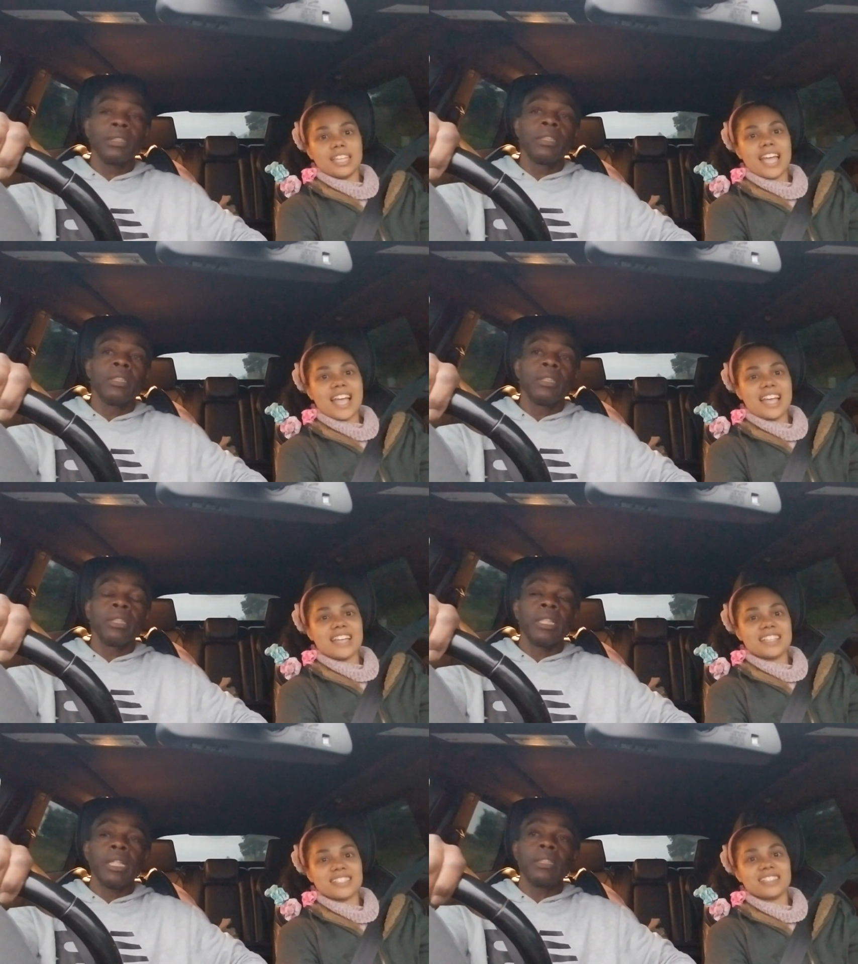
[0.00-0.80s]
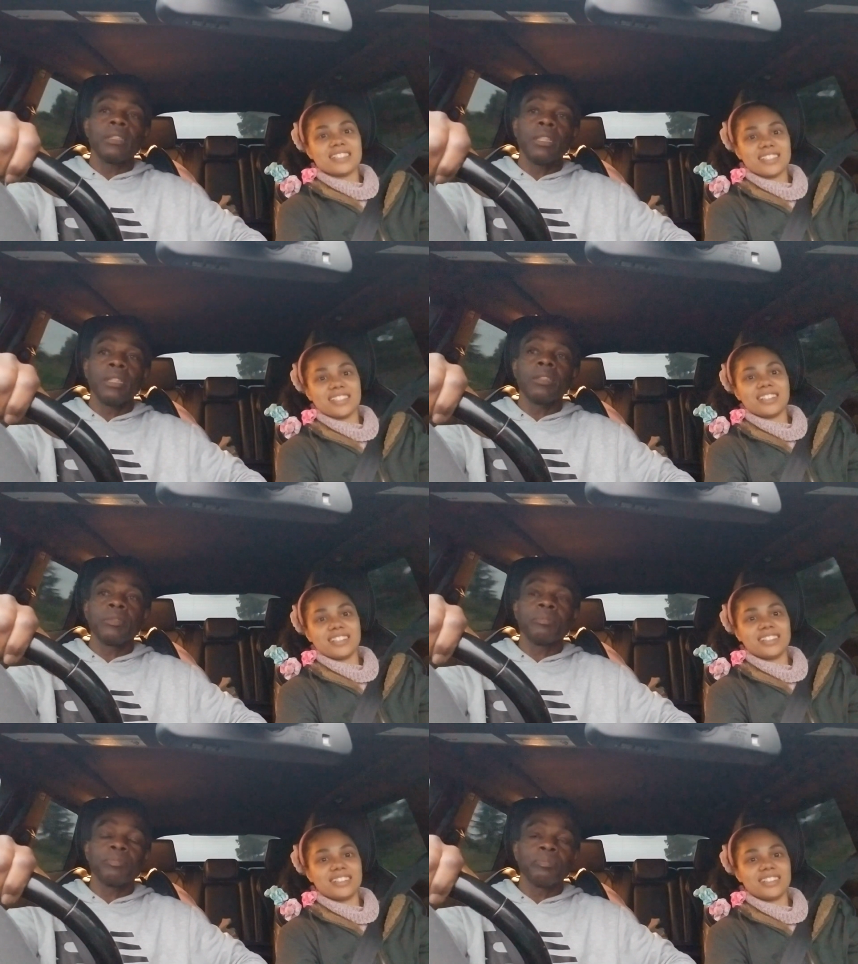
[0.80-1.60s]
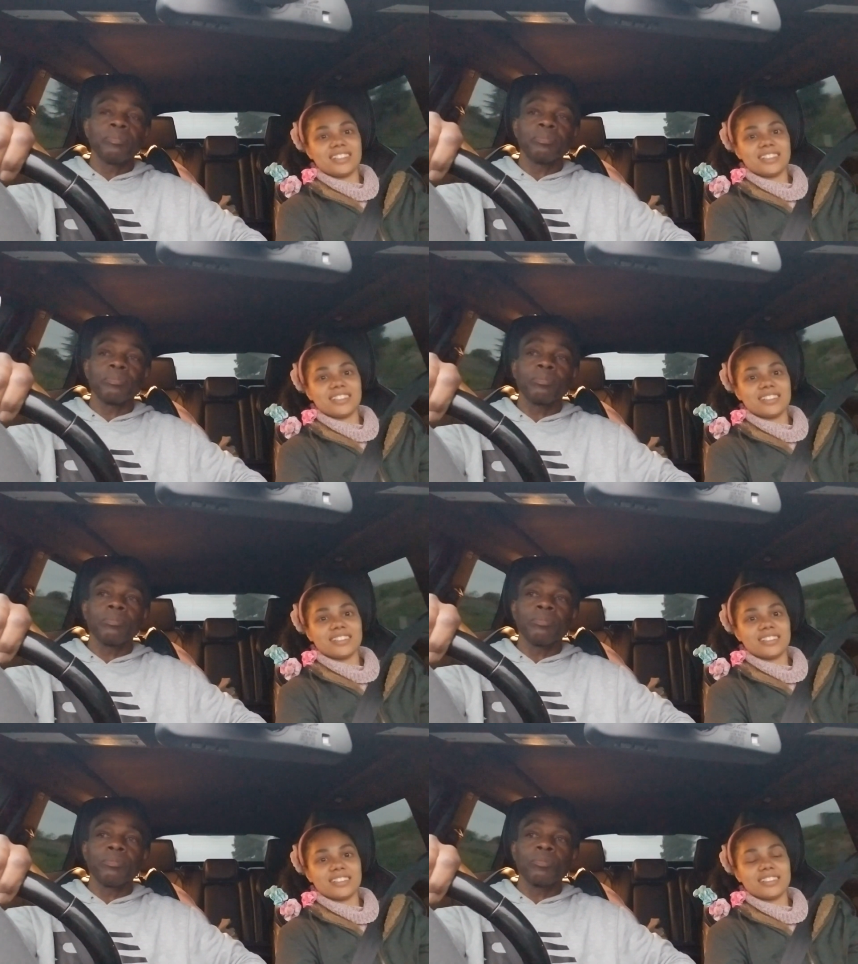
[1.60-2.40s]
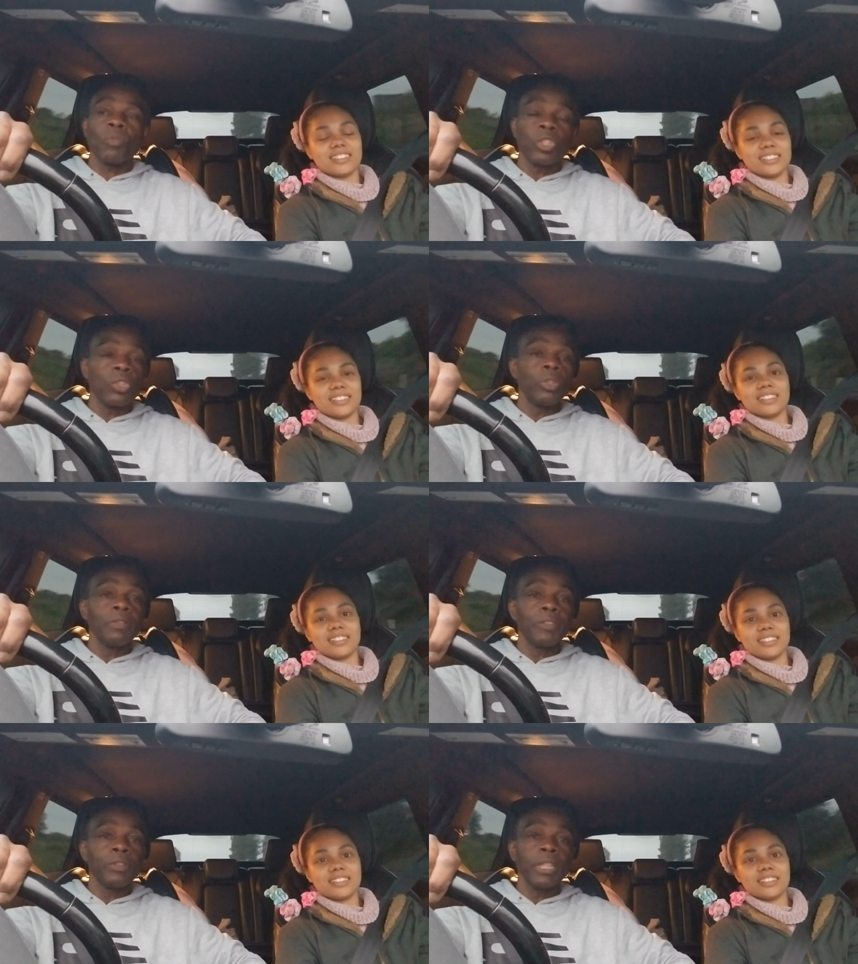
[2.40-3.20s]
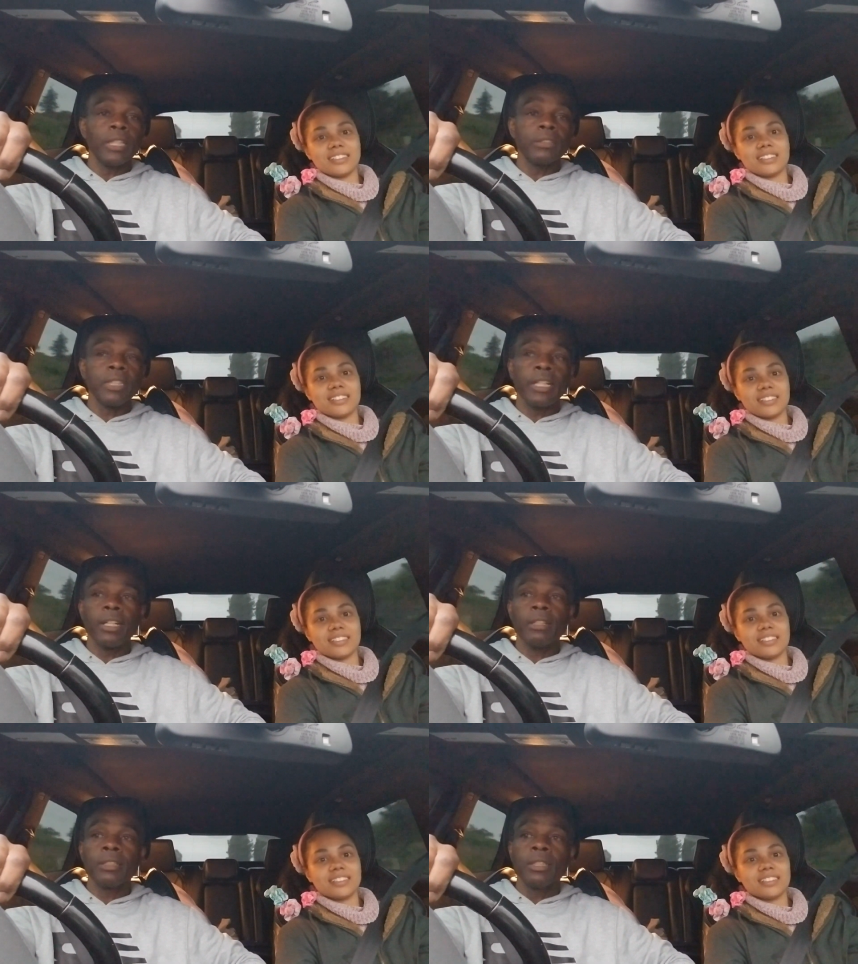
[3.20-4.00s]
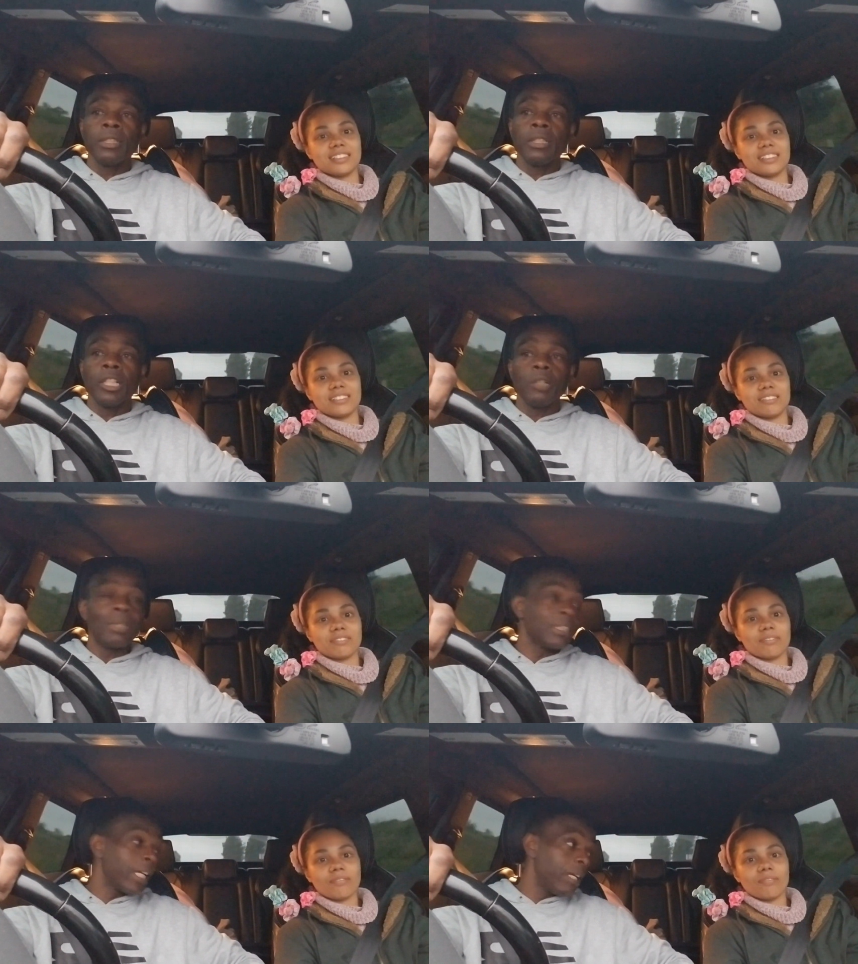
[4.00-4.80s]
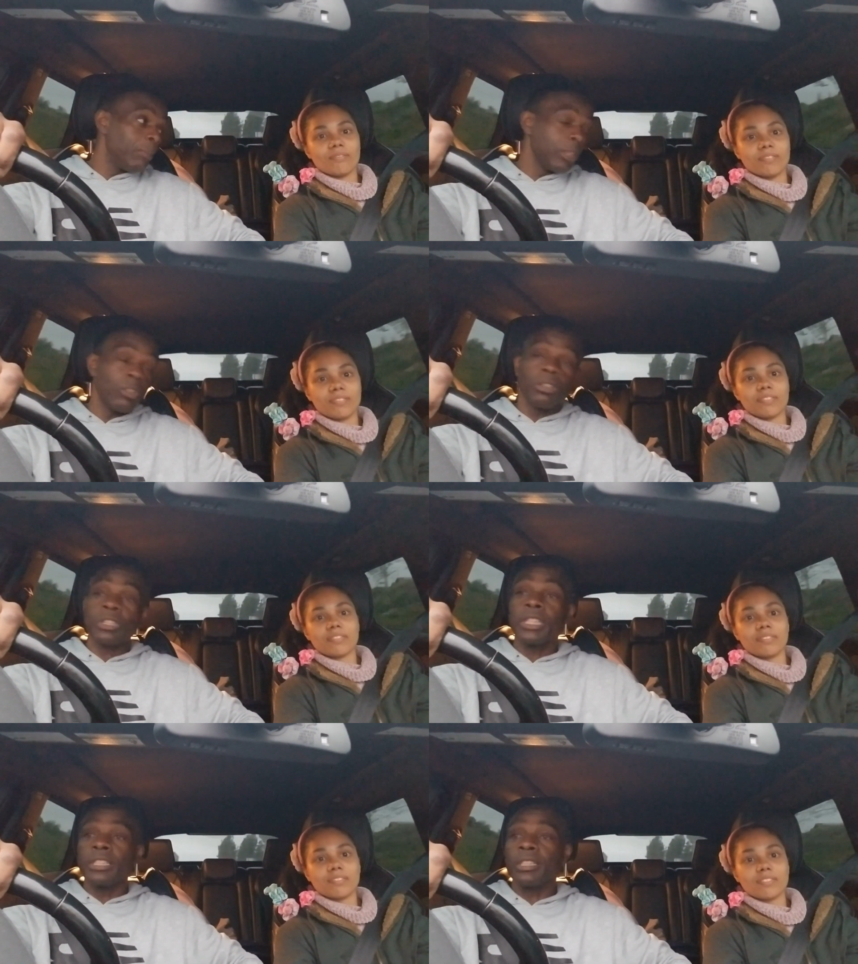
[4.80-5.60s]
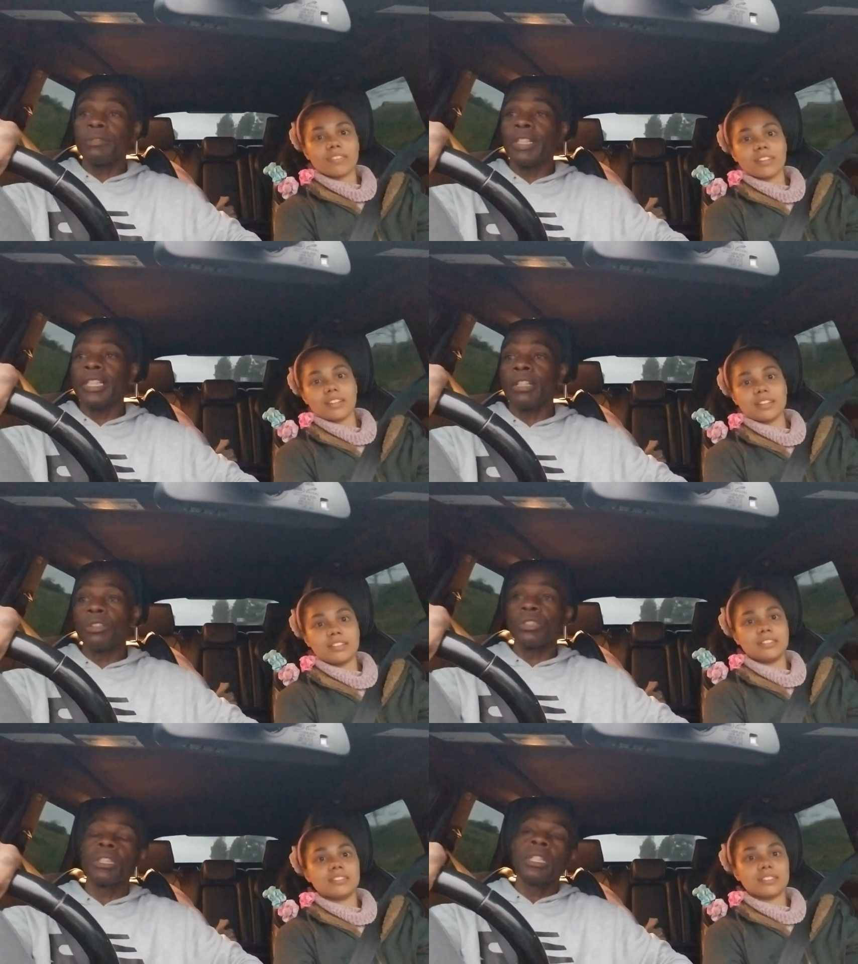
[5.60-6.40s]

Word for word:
Speaker 1: Yes. And uh, doing a few things there uh, my dad, my daughter's listing videos.